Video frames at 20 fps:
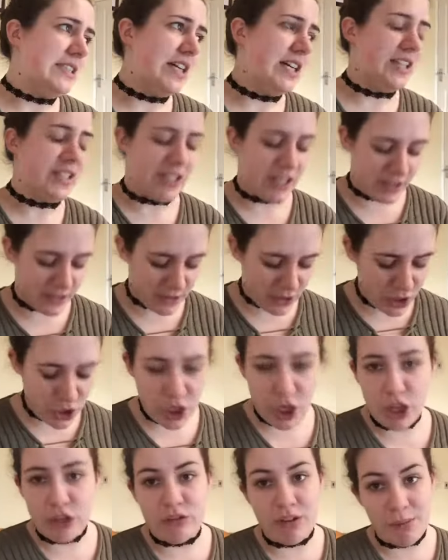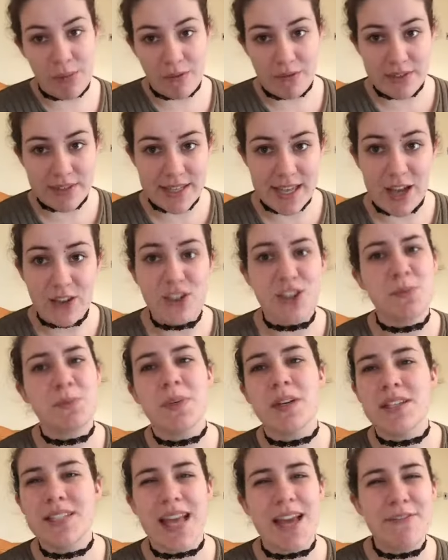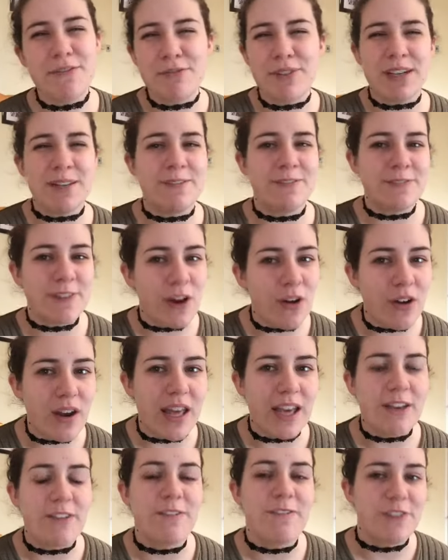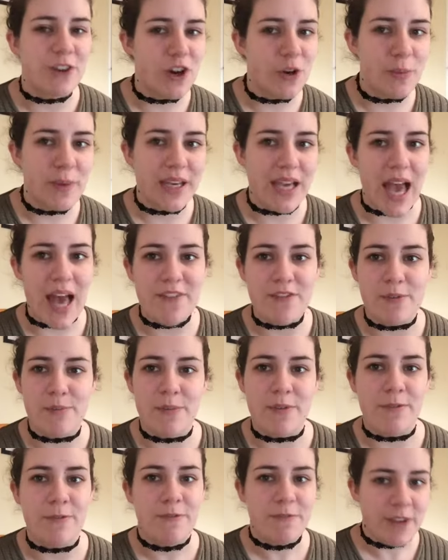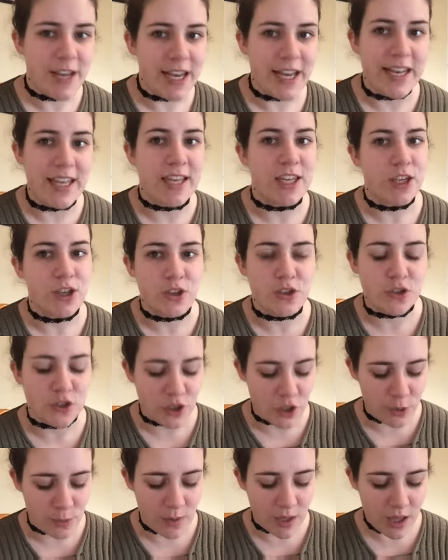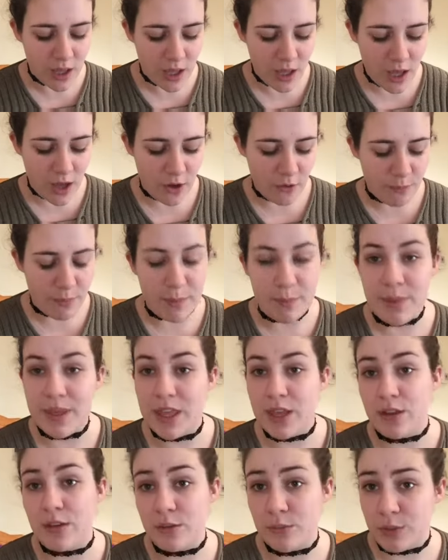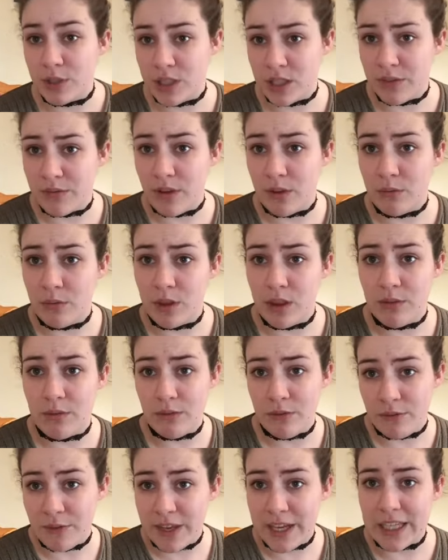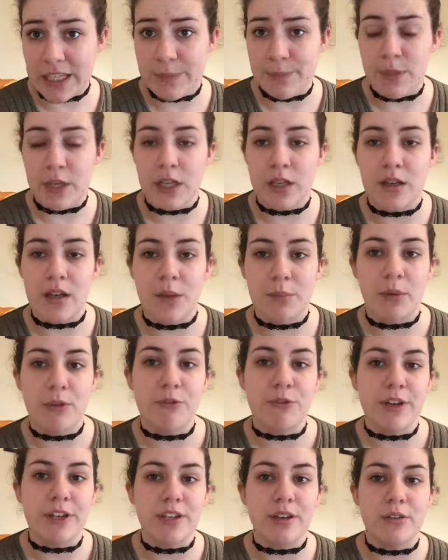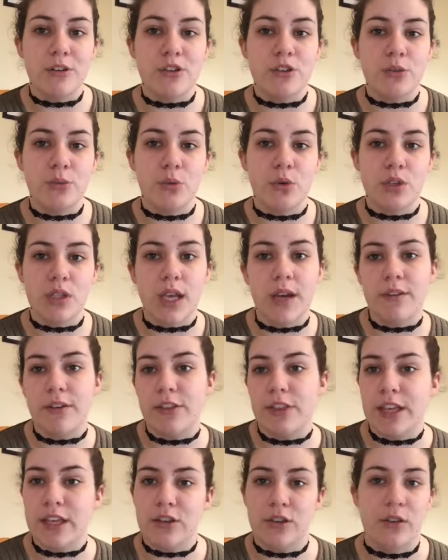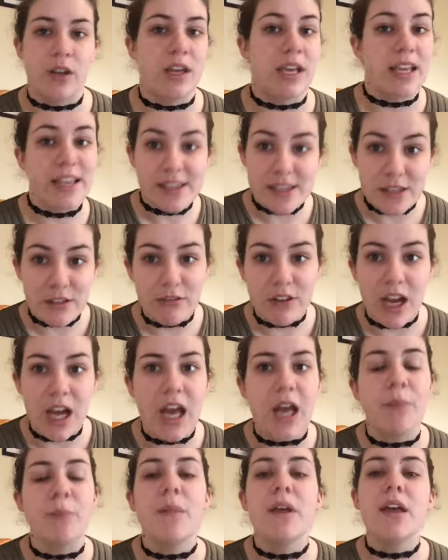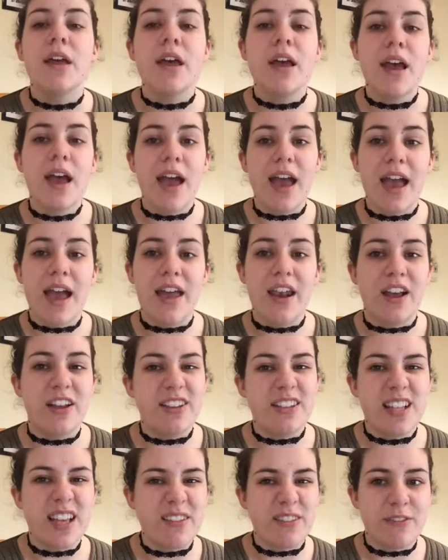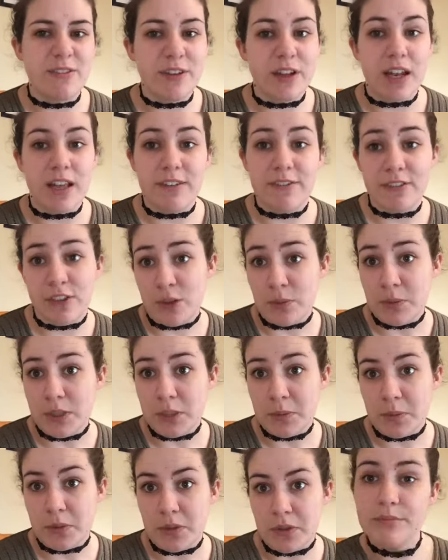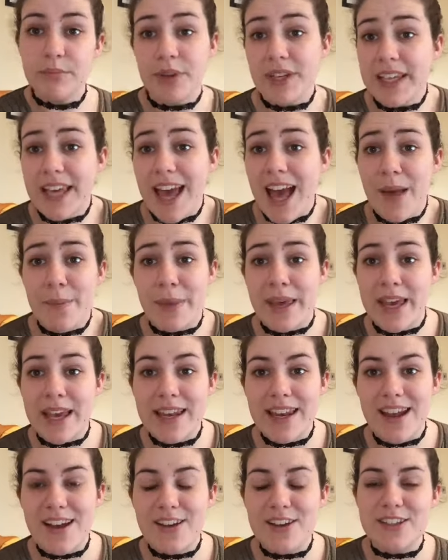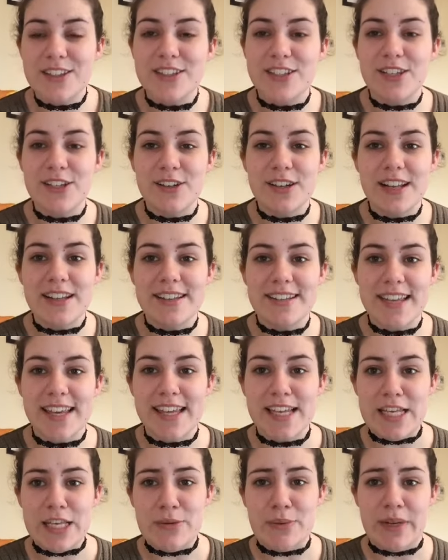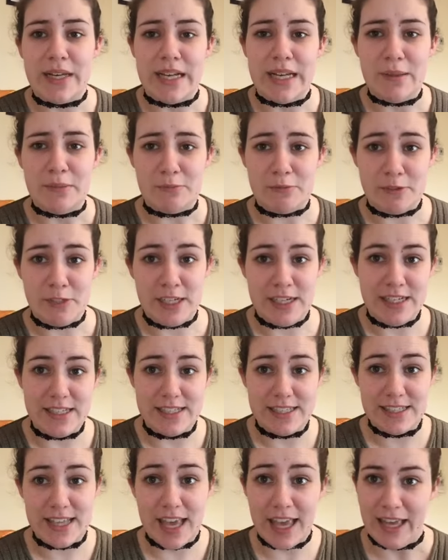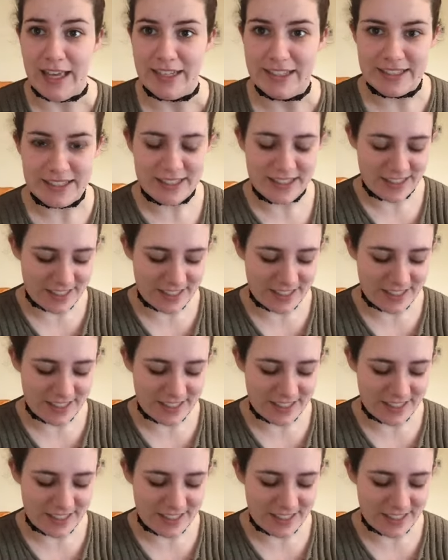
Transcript: I don't know, 2-3 months now, just because I haven't really felt like filming. I haven't been feeling YouTube. I've been busy with other things, putting like my free time towards other things on my Instagram, and I just haven't felt like filming, to be honest. But yeah, I'm here now, so let's get into it, and I'm really scared.